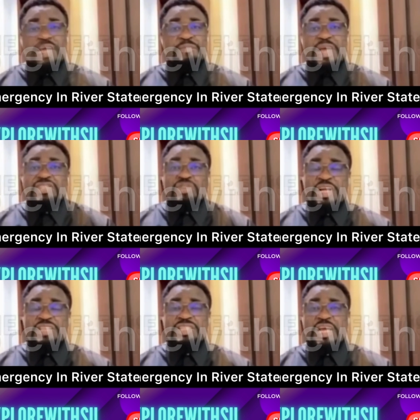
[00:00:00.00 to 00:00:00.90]
his
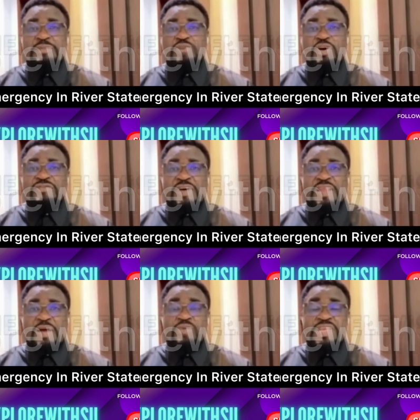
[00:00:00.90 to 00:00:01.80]
estranged
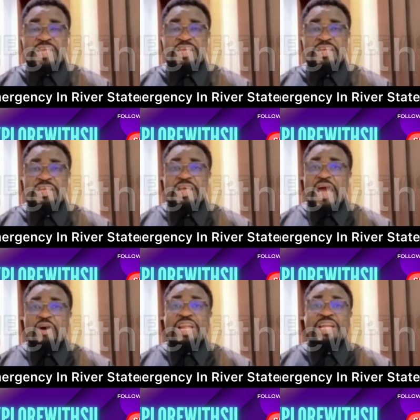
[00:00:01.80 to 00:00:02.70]
godfather, Wike.
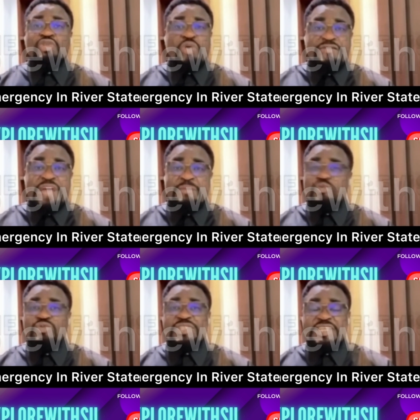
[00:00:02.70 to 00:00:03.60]
Only 2 of
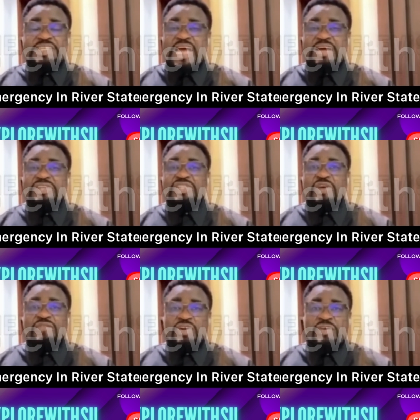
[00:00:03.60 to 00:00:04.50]
them could sit down and
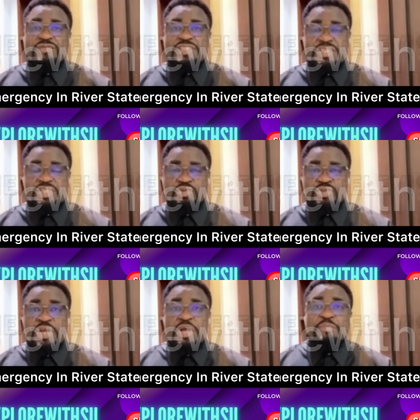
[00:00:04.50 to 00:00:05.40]
resolve all of these
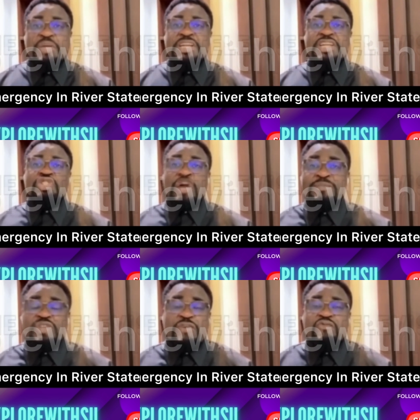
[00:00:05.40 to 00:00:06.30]
issues. But the
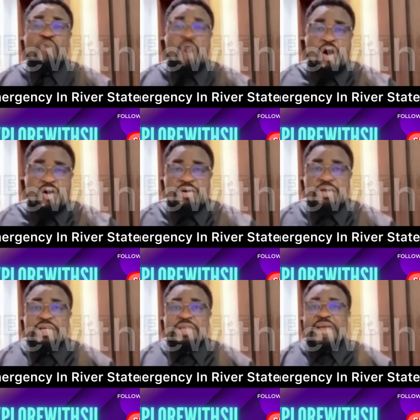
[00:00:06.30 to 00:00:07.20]
drums of
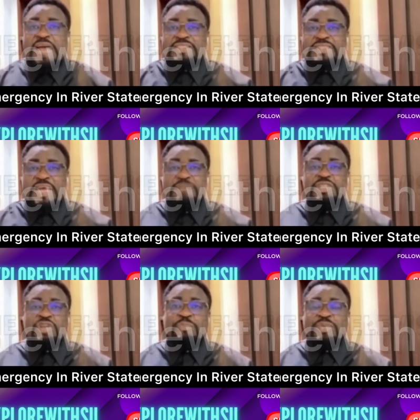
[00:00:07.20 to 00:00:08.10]
war that
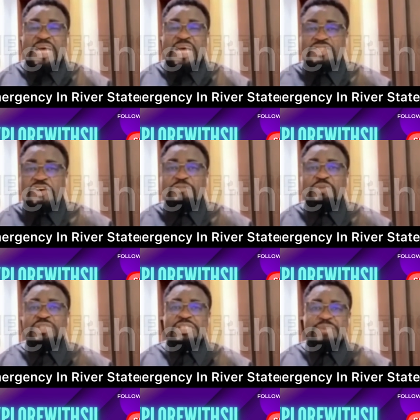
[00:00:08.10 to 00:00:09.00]
the supporters
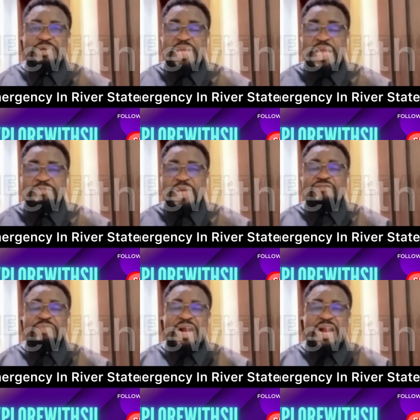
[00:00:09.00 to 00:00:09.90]
of both
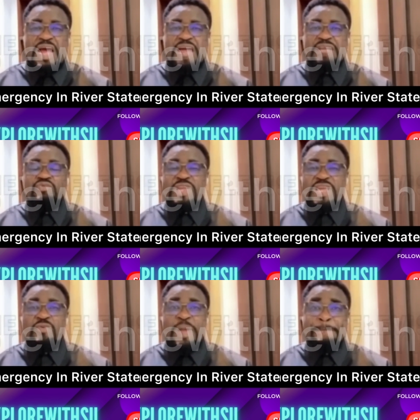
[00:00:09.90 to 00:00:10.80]
Fubara and
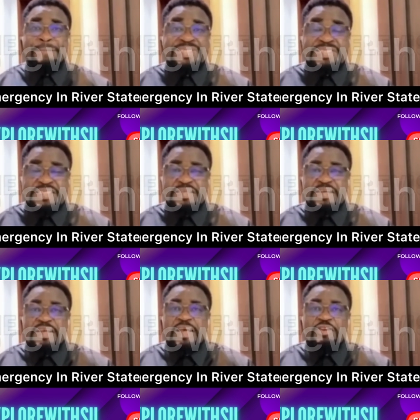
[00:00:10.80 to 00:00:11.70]
Wike were beating,
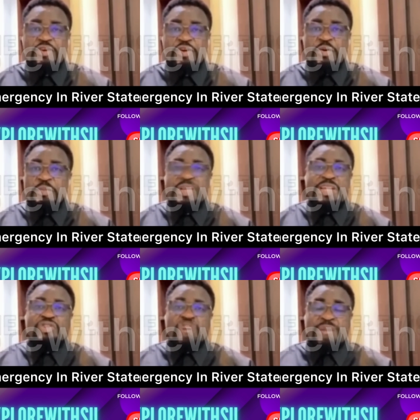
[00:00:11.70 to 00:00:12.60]
you know,
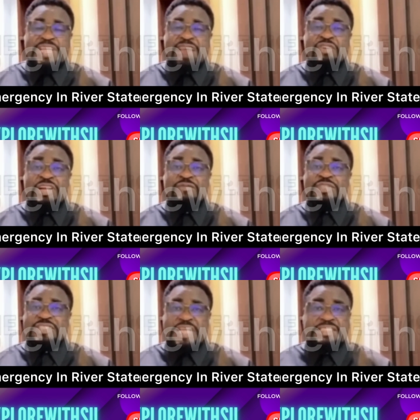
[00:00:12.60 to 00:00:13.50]
the drums have
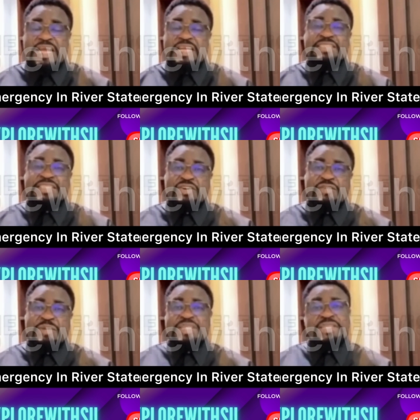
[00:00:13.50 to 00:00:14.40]
not even started and the
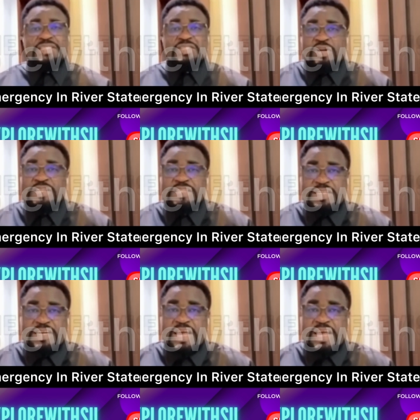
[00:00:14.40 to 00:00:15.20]
state of emergency is already